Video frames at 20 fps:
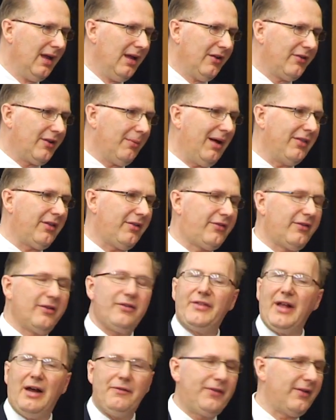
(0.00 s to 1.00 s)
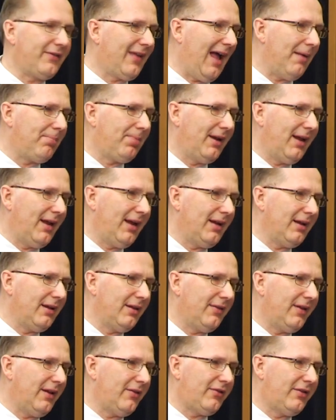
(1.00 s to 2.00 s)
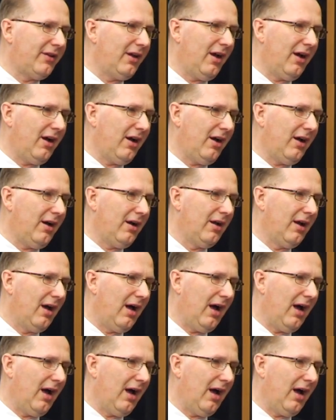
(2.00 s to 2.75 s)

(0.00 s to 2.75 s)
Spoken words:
Some other stuff that's happening this year,